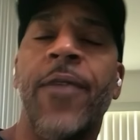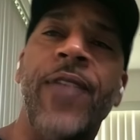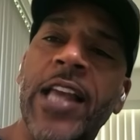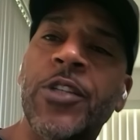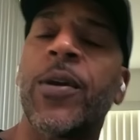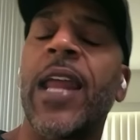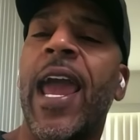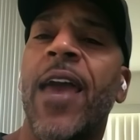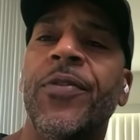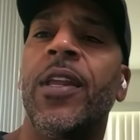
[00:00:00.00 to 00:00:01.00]
And that's
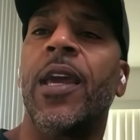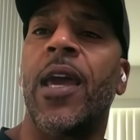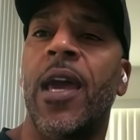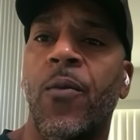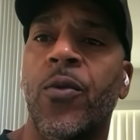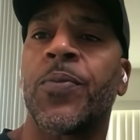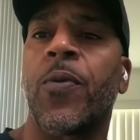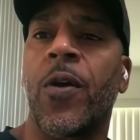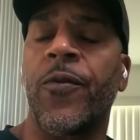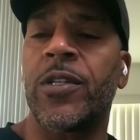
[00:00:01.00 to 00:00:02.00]
what Anthony
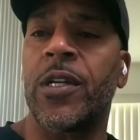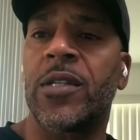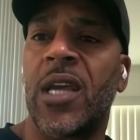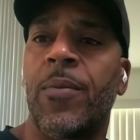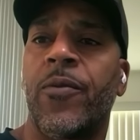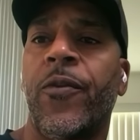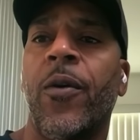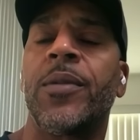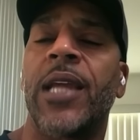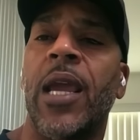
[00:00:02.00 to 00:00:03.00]
Edwards brought to the table
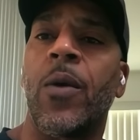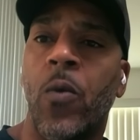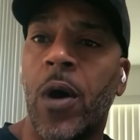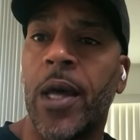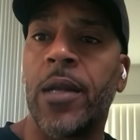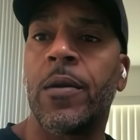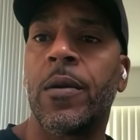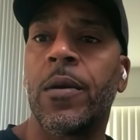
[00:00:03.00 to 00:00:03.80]
from day one.